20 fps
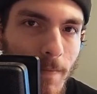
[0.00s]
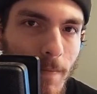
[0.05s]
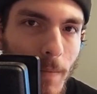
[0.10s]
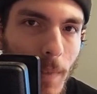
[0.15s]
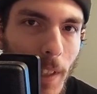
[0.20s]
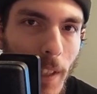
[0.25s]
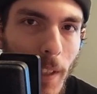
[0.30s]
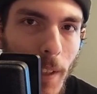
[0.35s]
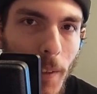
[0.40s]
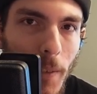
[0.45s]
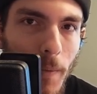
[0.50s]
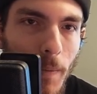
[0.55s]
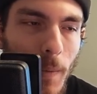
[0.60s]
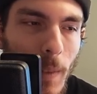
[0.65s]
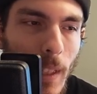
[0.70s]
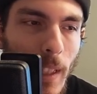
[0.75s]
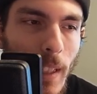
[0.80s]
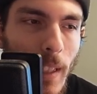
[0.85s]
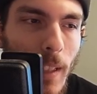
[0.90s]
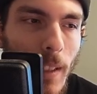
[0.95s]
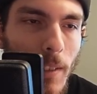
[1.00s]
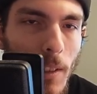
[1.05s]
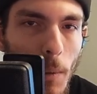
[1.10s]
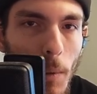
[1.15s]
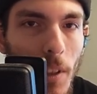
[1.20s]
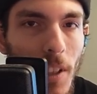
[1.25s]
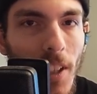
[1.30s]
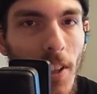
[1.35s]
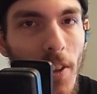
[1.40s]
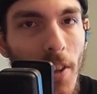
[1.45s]
you know, then we
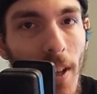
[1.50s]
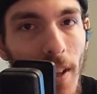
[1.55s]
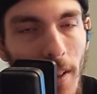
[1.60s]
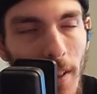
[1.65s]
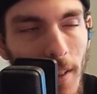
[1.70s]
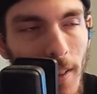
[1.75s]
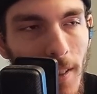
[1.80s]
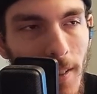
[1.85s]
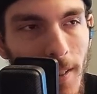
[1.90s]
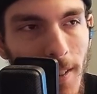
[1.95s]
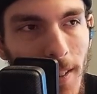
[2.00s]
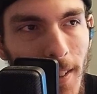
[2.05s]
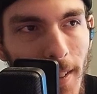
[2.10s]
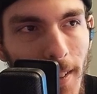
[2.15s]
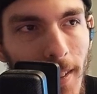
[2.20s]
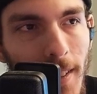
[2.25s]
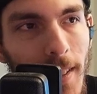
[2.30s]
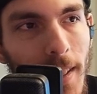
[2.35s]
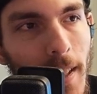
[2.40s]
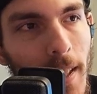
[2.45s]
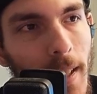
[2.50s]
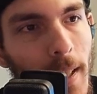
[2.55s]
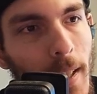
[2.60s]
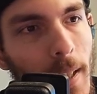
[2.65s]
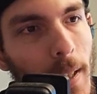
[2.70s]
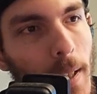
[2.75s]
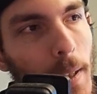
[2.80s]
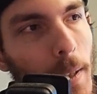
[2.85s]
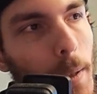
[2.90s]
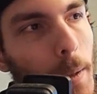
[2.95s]
look at Thalia and it's like,
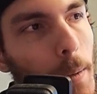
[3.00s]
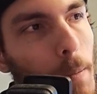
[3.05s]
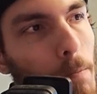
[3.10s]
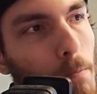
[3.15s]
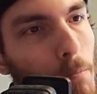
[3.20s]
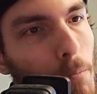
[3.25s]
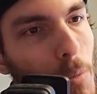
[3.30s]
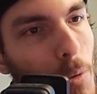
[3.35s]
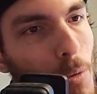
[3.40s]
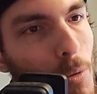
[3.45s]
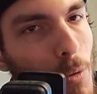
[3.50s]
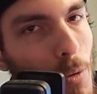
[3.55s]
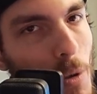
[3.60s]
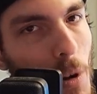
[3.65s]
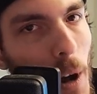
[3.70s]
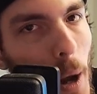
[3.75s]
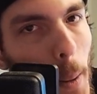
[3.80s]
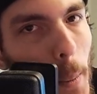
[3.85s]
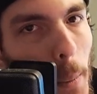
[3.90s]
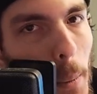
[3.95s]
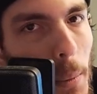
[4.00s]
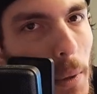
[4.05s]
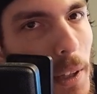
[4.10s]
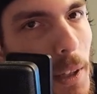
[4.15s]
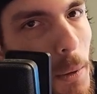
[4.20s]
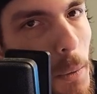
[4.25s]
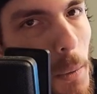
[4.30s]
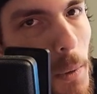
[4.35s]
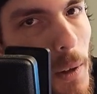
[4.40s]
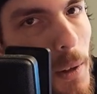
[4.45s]

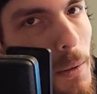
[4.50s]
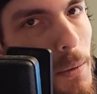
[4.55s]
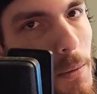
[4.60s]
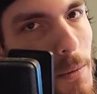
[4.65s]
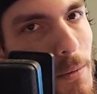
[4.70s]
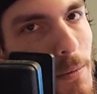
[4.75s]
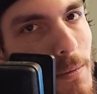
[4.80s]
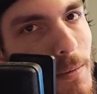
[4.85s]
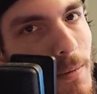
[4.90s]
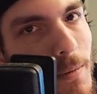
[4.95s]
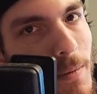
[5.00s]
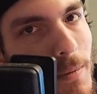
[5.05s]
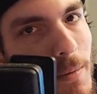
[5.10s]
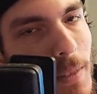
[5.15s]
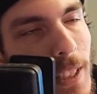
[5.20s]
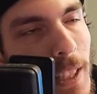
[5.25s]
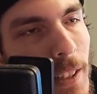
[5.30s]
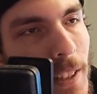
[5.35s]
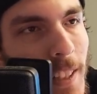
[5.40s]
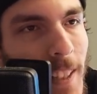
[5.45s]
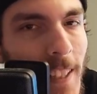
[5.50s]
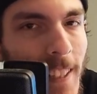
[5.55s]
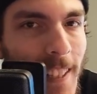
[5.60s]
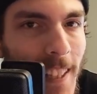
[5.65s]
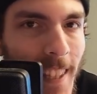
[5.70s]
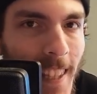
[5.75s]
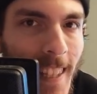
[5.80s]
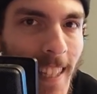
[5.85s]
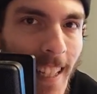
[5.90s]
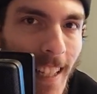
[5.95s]
probably won't. You know, you like to
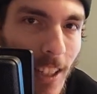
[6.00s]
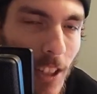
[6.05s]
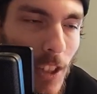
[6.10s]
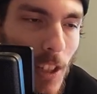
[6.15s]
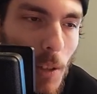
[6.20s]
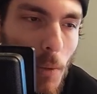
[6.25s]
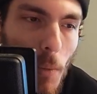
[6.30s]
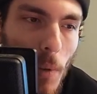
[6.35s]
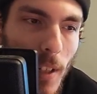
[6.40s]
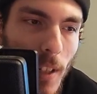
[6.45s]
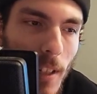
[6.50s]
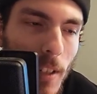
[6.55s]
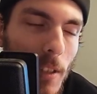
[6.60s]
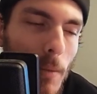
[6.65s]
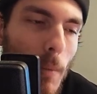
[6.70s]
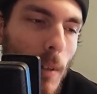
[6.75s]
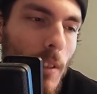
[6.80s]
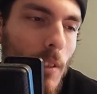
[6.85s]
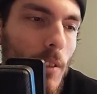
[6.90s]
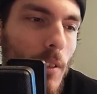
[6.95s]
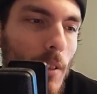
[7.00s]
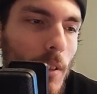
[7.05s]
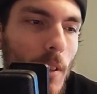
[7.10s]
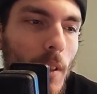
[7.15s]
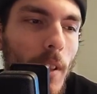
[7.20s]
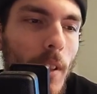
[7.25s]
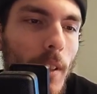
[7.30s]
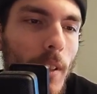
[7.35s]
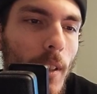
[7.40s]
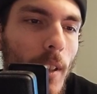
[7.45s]
think she wouldn't, especially
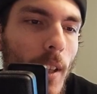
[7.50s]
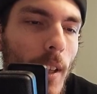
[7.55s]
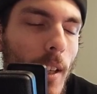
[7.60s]
like